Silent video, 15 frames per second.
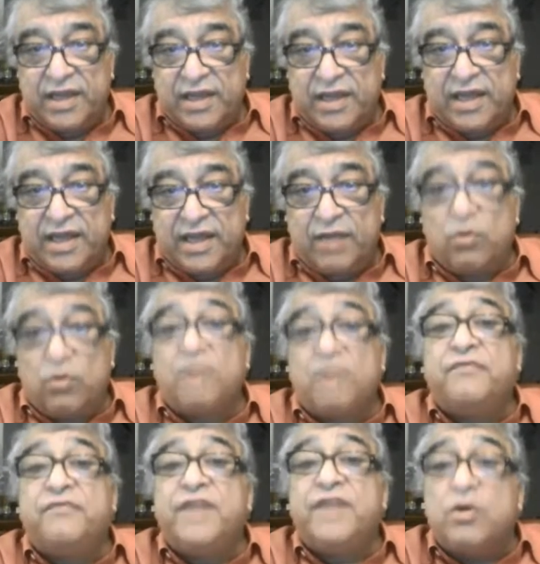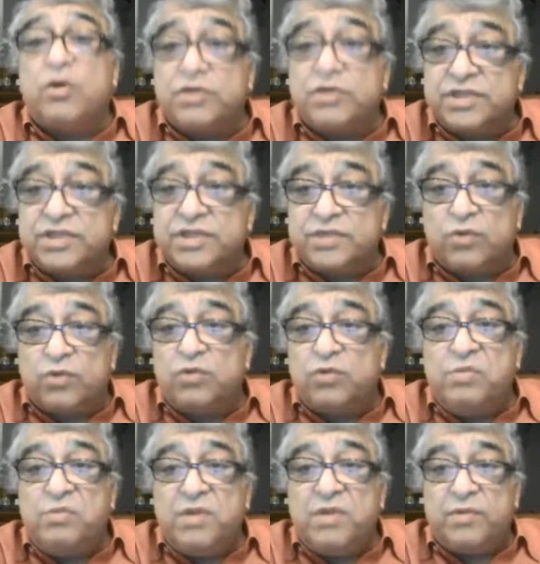and what are frequencies, what do
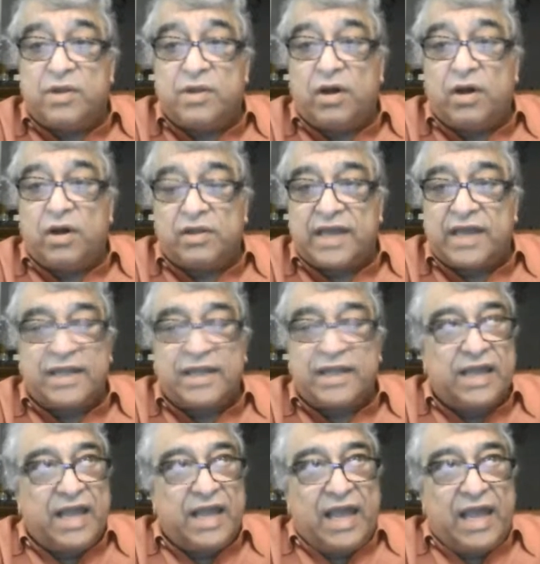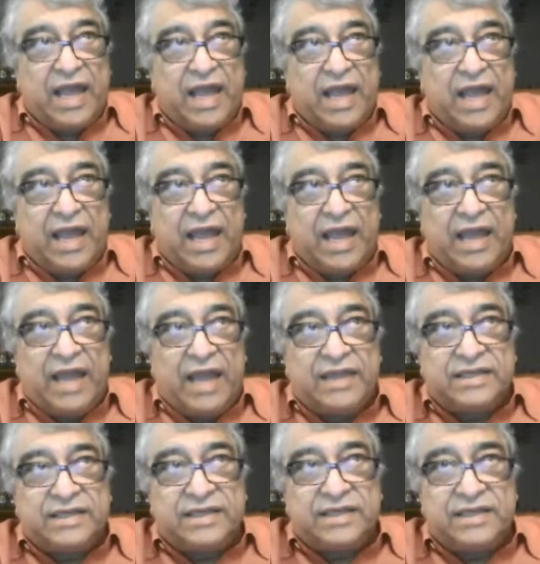we mean with all that. And
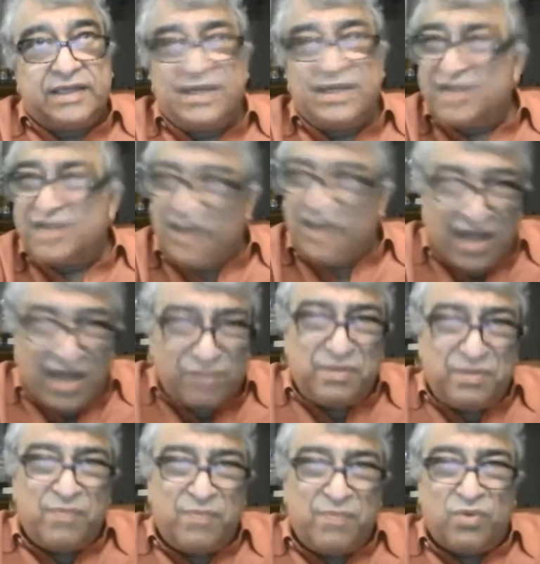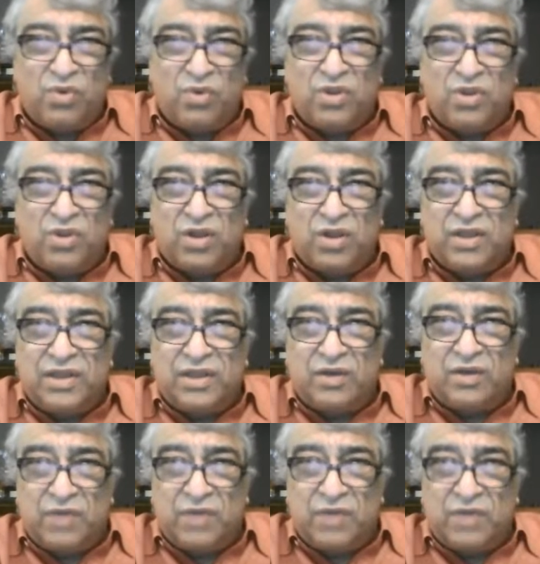uh, there's a lot of people you
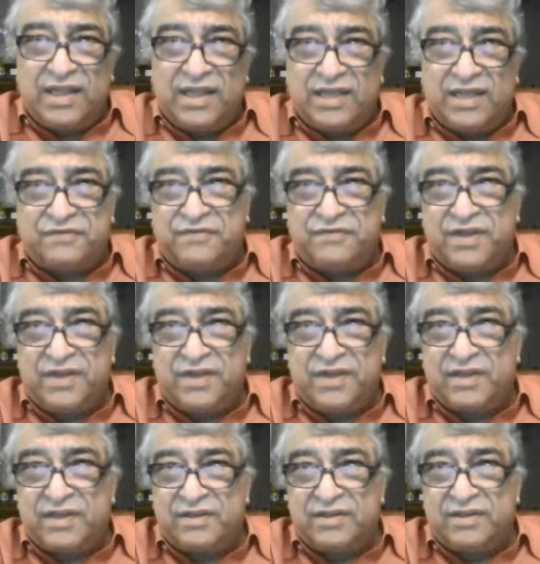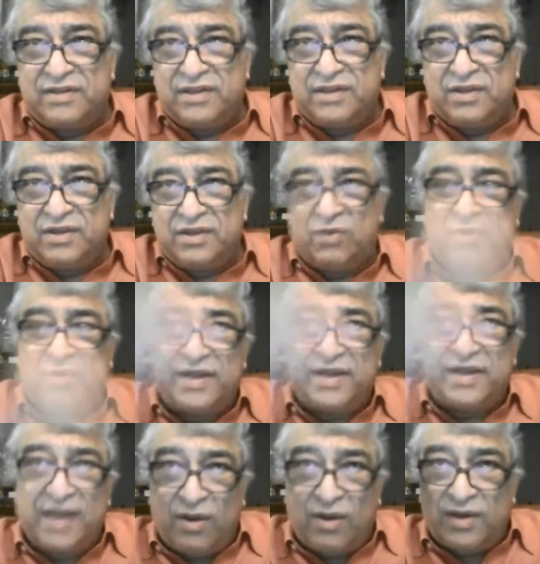know, in this field that, you know, right
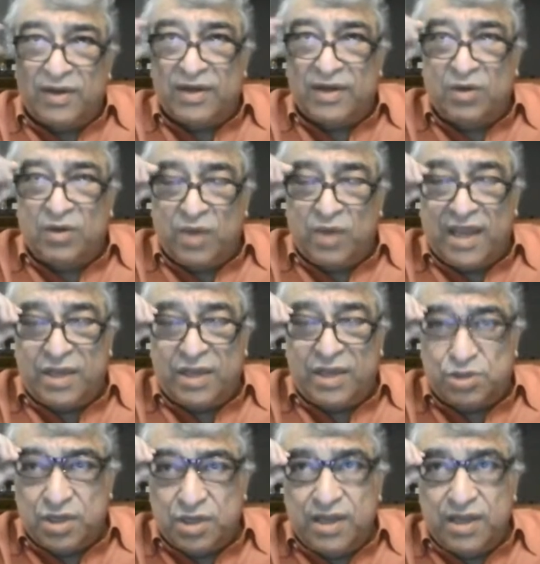now in the new age,